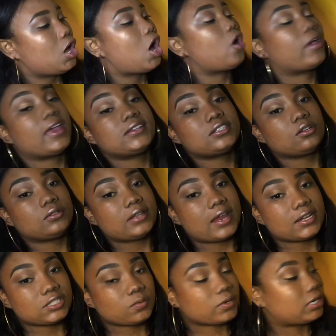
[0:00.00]
Okay, so
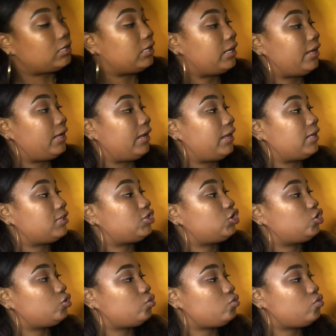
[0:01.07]
next we're gonna get
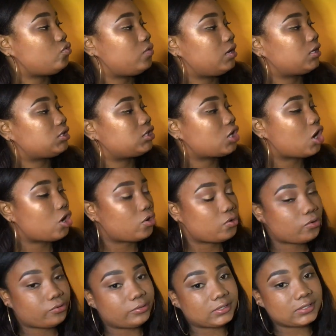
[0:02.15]
into
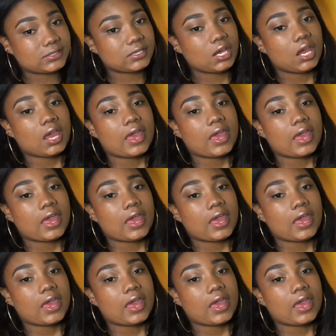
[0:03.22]
tones.